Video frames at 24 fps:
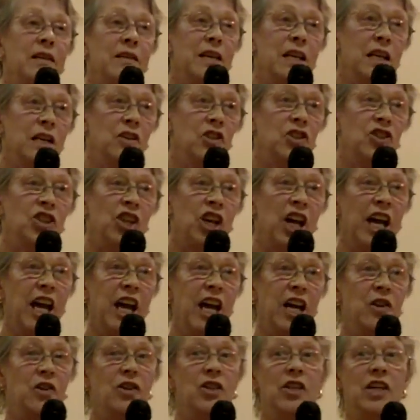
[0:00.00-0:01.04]
things
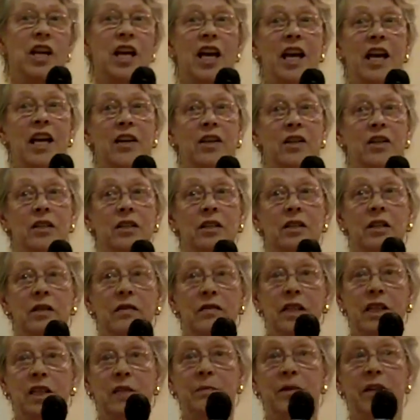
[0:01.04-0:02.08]
changed, and a
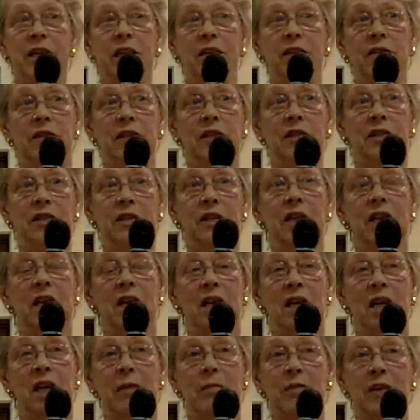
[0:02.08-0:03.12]
lot of these places,
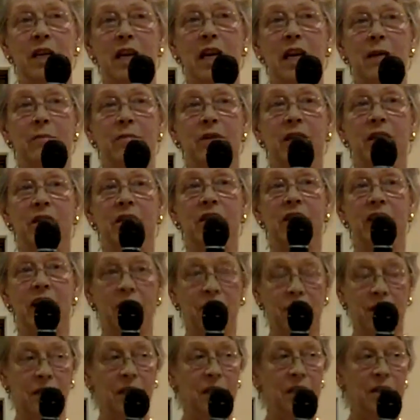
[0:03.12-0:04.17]
it became a little
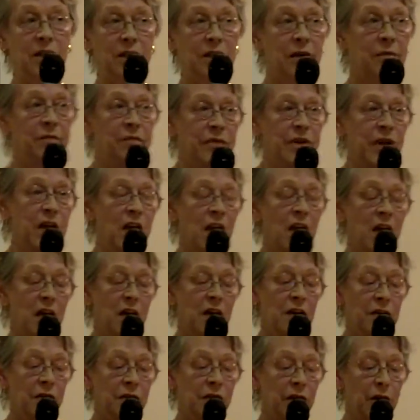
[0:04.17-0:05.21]
desolate.
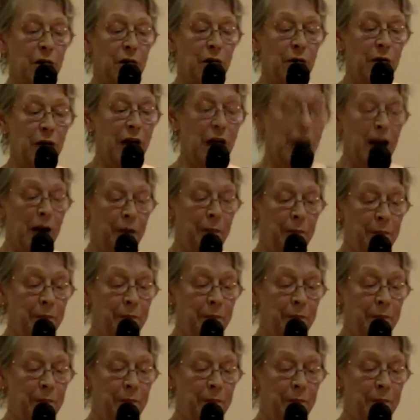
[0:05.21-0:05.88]
So